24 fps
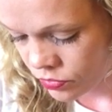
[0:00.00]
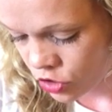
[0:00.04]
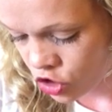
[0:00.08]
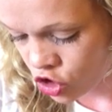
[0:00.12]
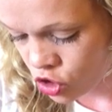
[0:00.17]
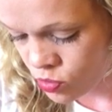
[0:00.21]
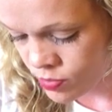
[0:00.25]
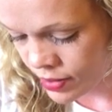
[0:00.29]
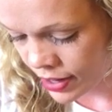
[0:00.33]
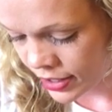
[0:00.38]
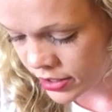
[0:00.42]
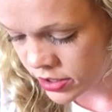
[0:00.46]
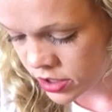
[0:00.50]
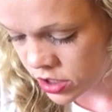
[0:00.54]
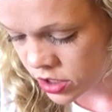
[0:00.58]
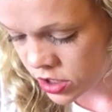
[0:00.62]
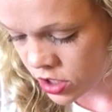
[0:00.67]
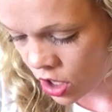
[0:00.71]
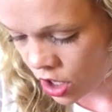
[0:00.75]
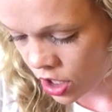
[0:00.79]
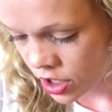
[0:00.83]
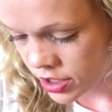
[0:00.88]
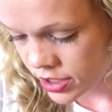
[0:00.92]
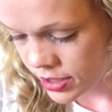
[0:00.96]
you might
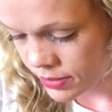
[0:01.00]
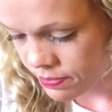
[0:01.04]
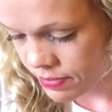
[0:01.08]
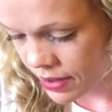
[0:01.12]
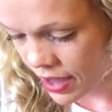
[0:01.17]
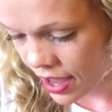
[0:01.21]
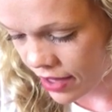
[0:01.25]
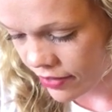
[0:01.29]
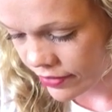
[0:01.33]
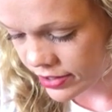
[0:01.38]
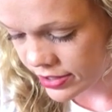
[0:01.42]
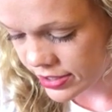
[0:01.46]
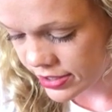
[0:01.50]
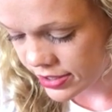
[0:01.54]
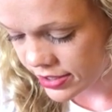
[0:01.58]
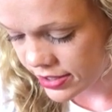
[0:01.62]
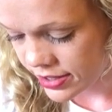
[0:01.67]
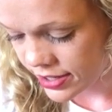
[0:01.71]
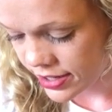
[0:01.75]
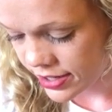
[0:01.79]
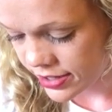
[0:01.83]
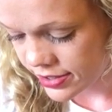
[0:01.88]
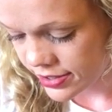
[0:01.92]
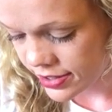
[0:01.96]
start to balance
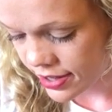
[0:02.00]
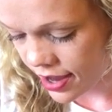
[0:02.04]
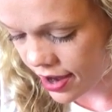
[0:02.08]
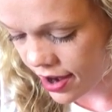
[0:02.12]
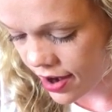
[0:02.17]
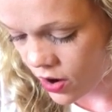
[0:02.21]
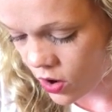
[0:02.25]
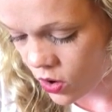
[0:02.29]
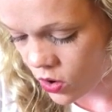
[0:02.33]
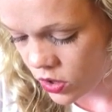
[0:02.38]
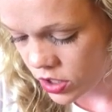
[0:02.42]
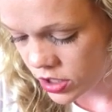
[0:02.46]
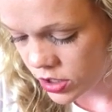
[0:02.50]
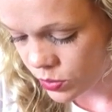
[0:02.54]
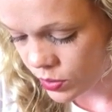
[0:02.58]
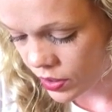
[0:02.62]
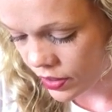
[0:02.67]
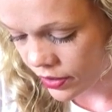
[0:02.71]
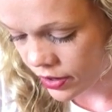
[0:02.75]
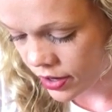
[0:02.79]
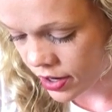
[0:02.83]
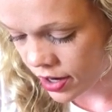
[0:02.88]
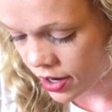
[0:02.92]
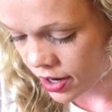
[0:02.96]
this out,
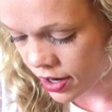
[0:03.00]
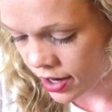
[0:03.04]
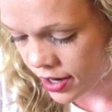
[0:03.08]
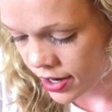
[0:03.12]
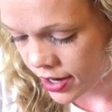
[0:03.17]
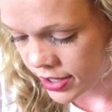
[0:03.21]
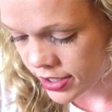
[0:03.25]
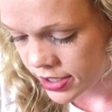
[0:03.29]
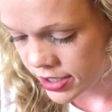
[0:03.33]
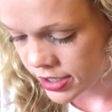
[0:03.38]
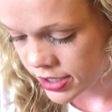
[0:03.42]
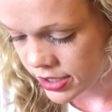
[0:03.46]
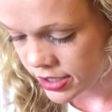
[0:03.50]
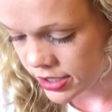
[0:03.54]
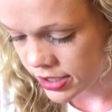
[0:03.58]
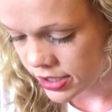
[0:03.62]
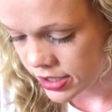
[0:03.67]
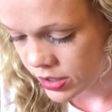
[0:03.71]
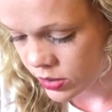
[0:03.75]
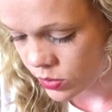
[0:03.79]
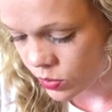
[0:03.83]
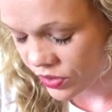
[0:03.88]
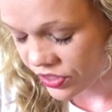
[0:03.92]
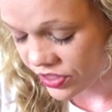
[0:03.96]
whether it's
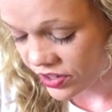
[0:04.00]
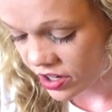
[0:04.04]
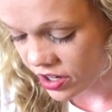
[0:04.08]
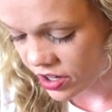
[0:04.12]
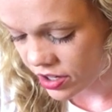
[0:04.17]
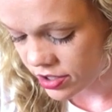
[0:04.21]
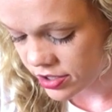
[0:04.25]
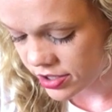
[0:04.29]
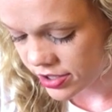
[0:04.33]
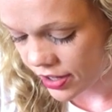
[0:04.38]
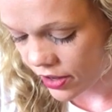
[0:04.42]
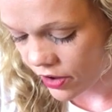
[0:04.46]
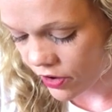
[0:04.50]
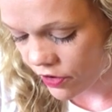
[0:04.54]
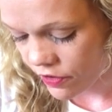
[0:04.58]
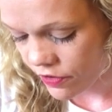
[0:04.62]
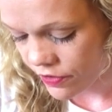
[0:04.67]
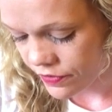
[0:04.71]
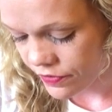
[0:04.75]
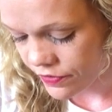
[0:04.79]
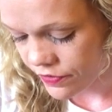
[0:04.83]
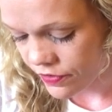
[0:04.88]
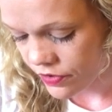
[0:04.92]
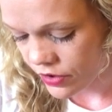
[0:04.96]
within
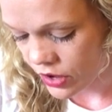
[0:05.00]
yourself